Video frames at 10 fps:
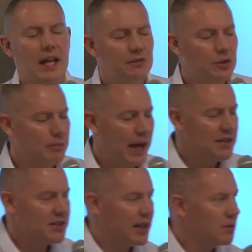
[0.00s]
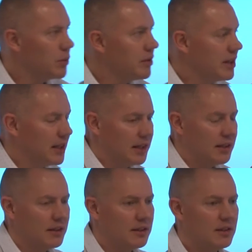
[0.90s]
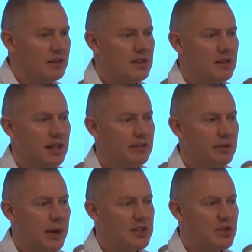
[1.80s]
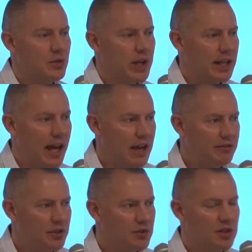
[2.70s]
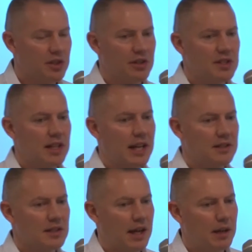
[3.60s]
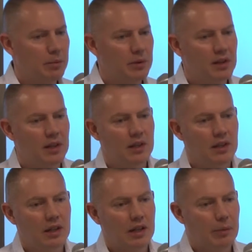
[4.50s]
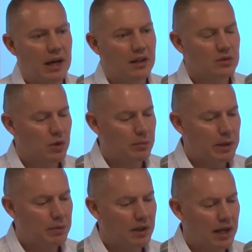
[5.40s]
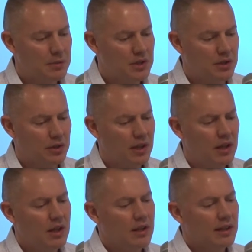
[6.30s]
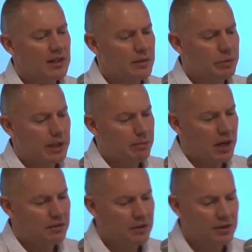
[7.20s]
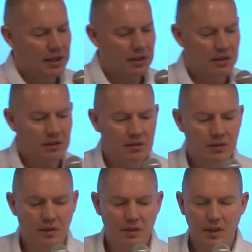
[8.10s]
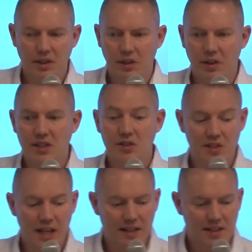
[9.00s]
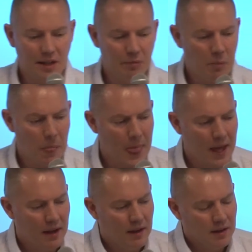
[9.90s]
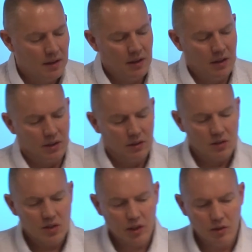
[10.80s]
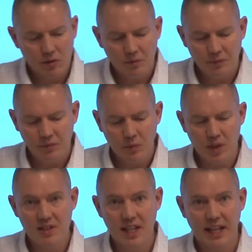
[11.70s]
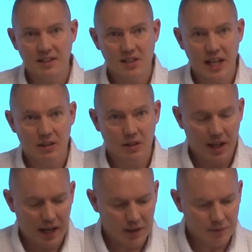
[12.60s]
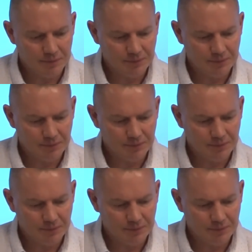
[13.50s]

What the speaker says: And if you match that with the information you already have in your security landscape about what people are up to, that's a pretty powerful thing, in totality. So what does the end state look like?